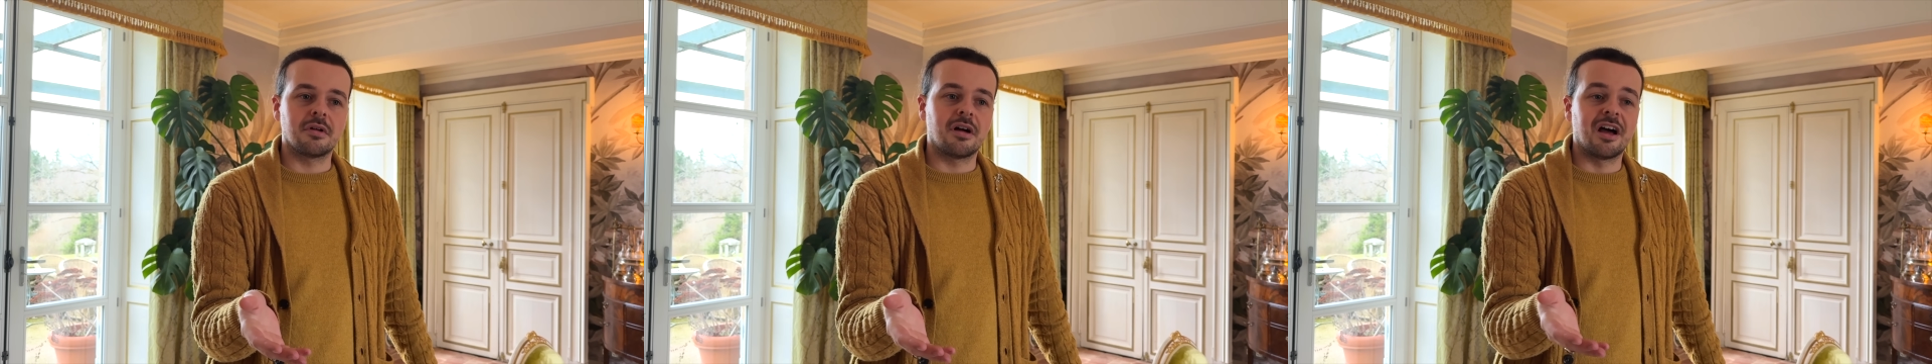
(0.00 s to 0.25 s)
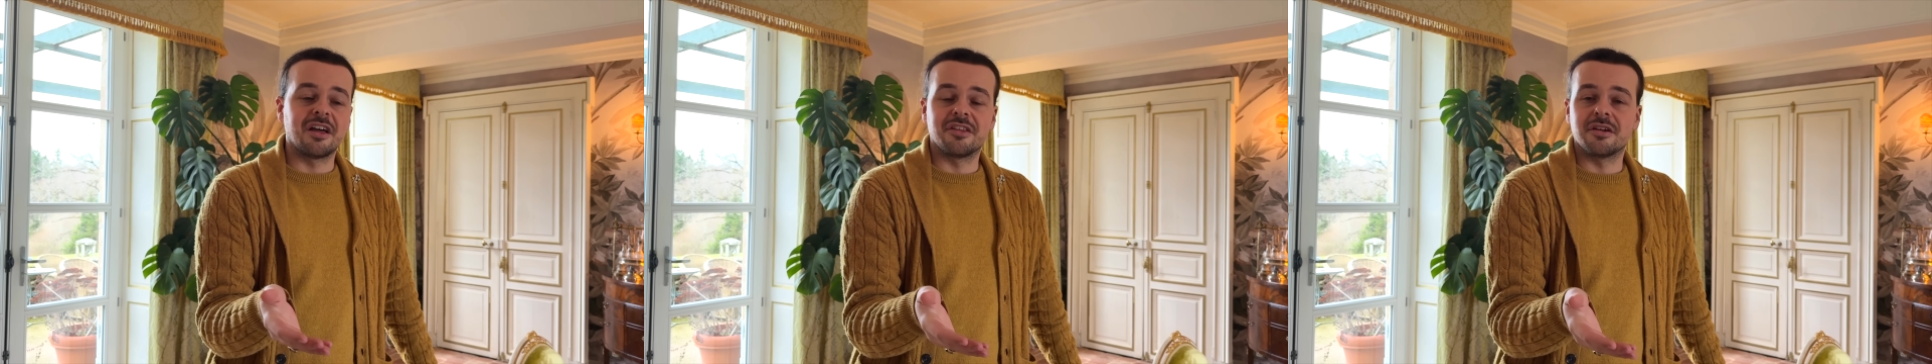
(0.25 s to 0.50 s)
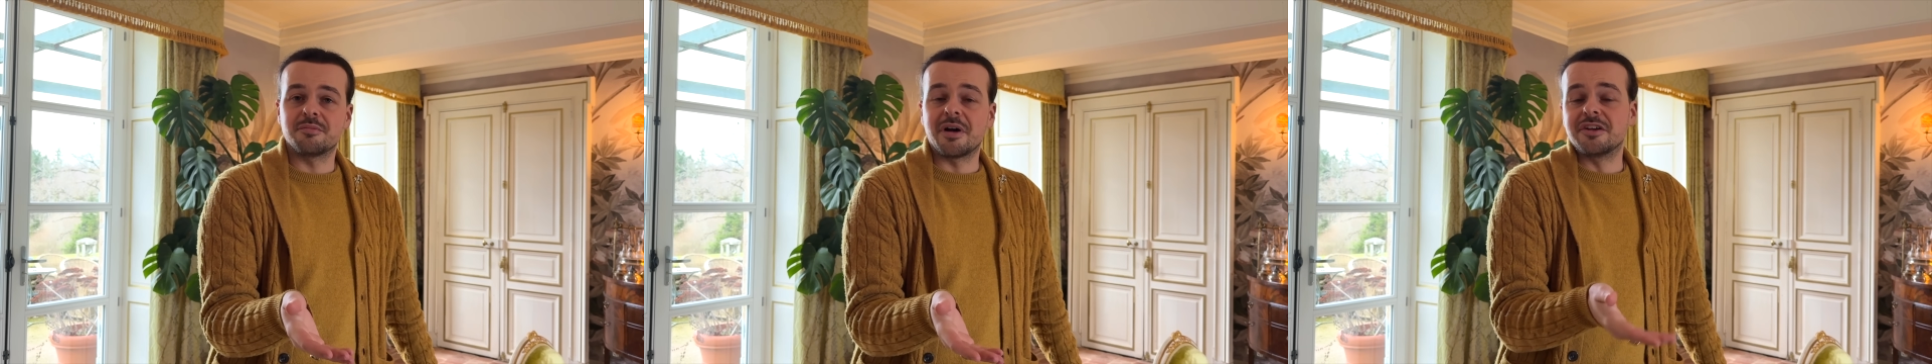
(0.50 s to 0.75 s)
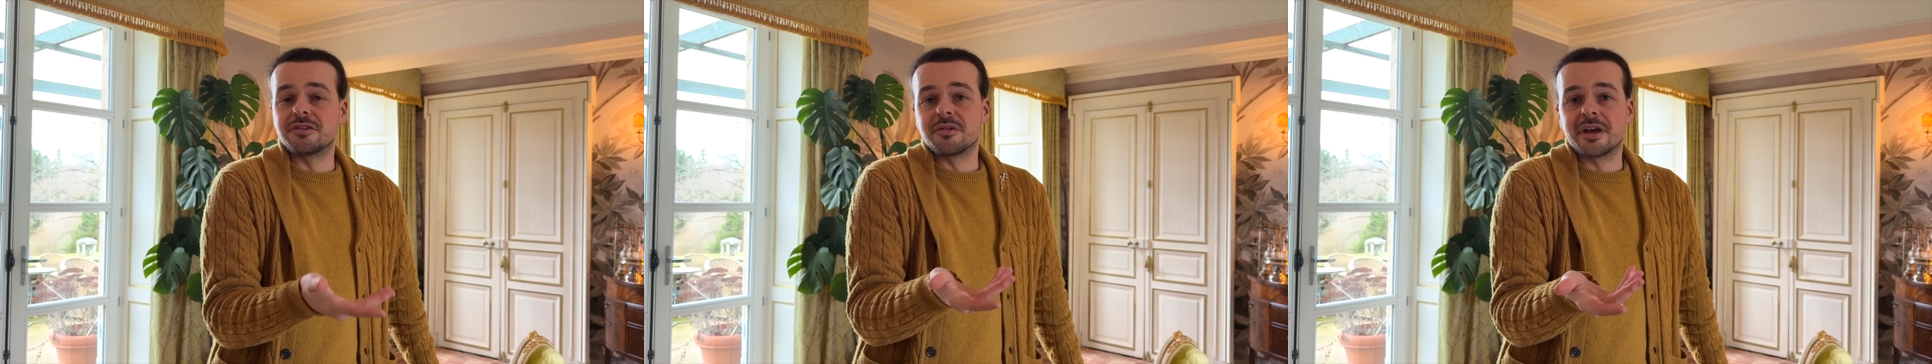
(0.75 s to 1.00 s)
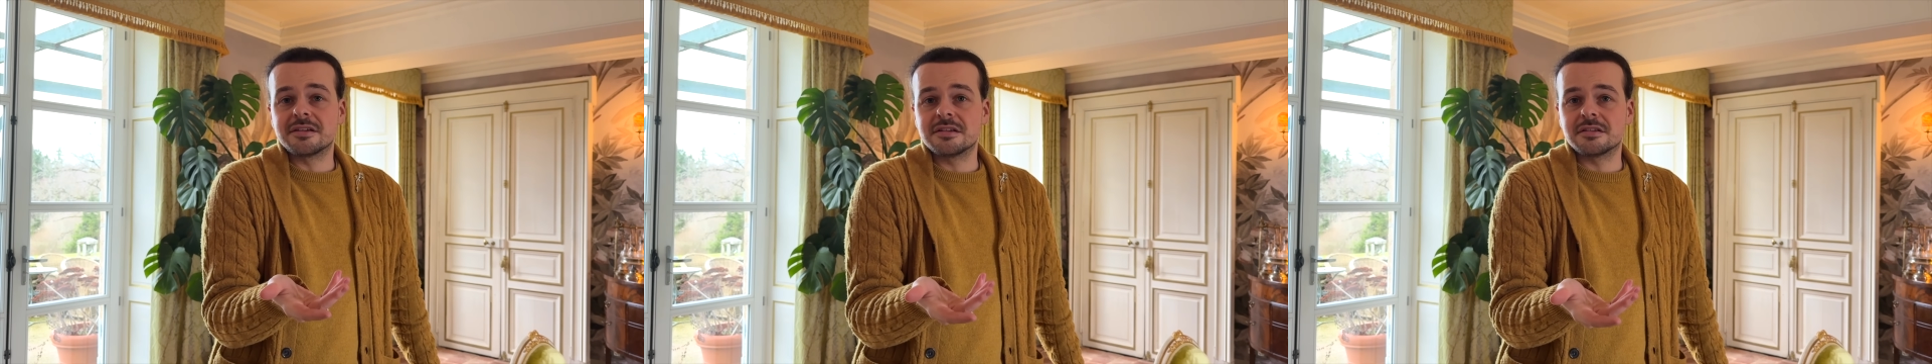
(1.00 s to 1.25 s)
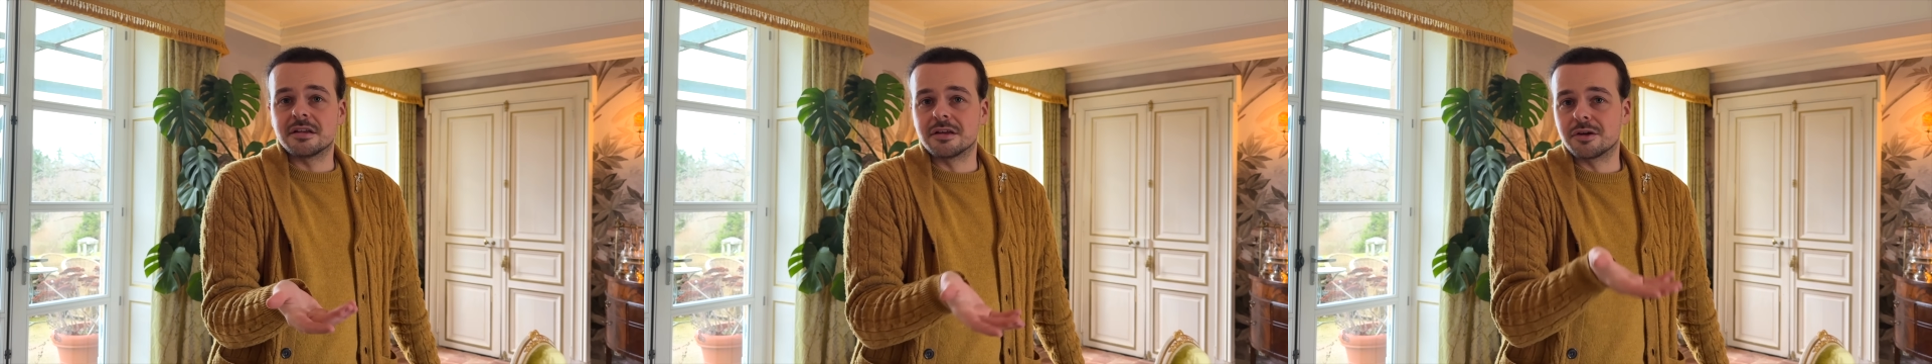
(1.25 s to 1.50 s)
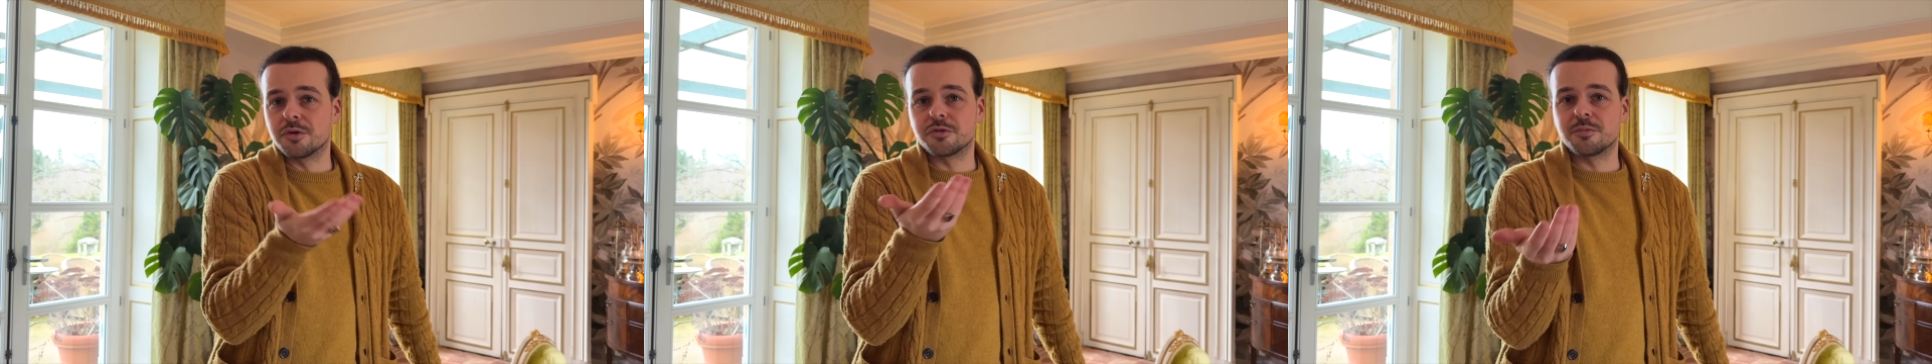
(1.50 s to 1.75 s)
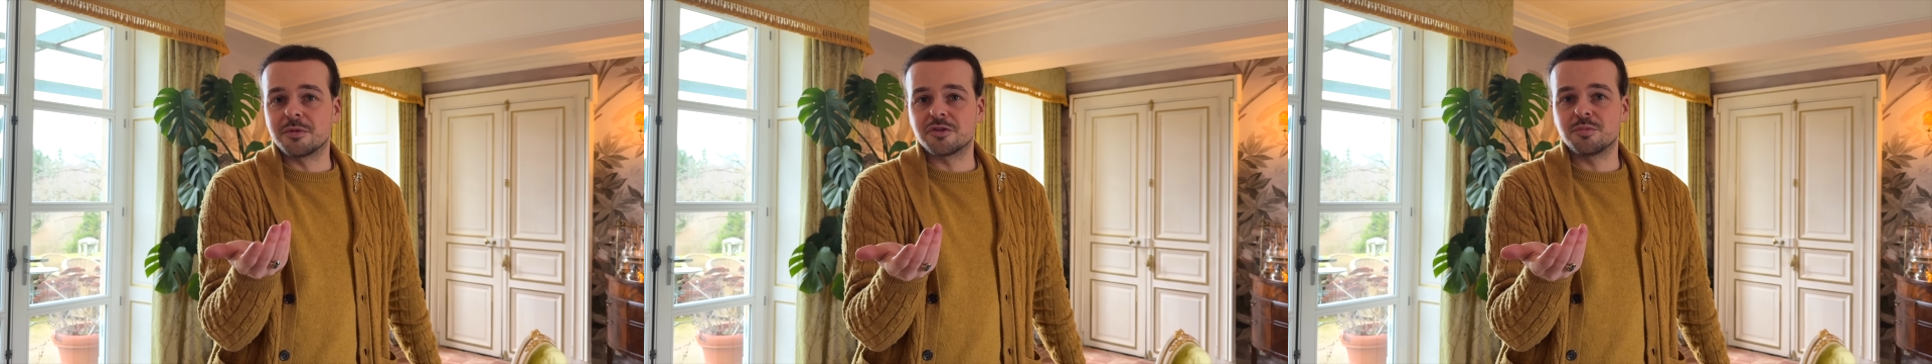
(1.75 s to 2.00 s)
either I don't get it and it goes
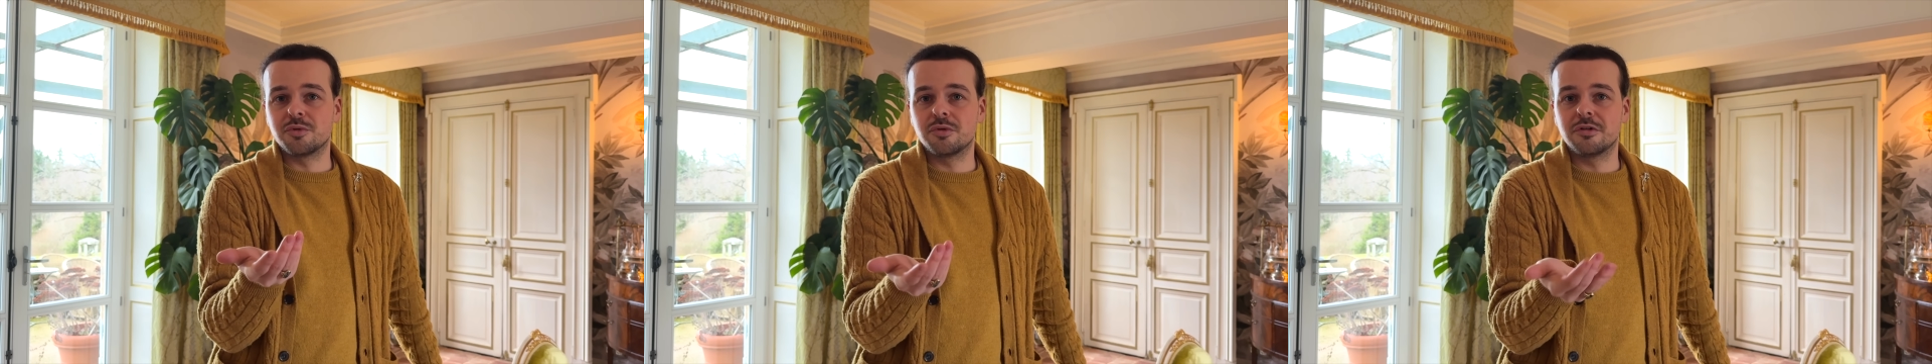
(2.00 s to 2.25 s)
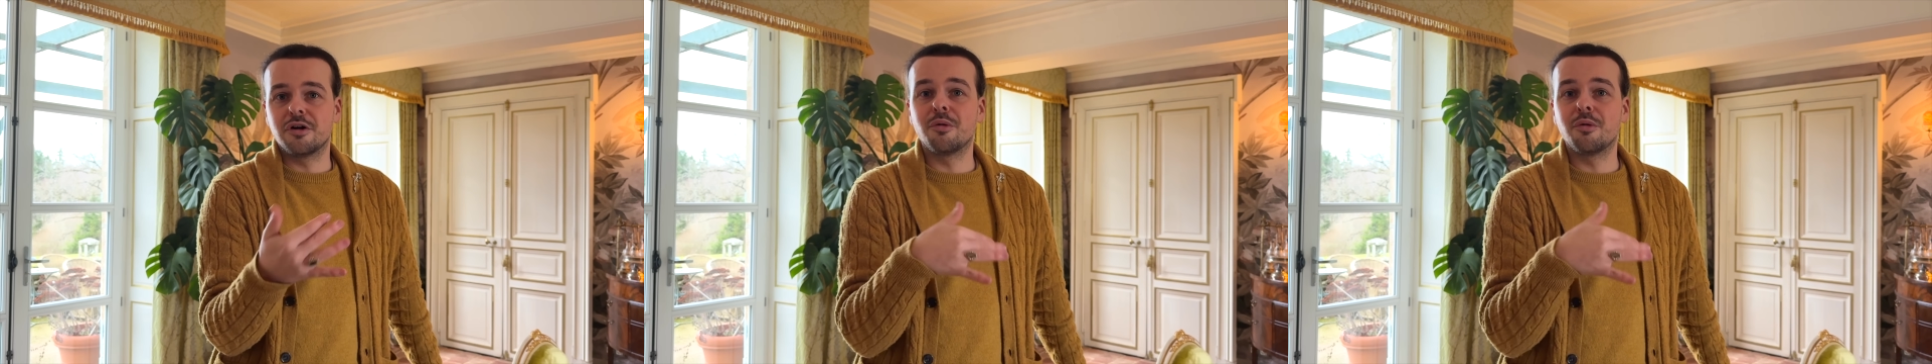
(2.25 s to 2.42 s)
for much more,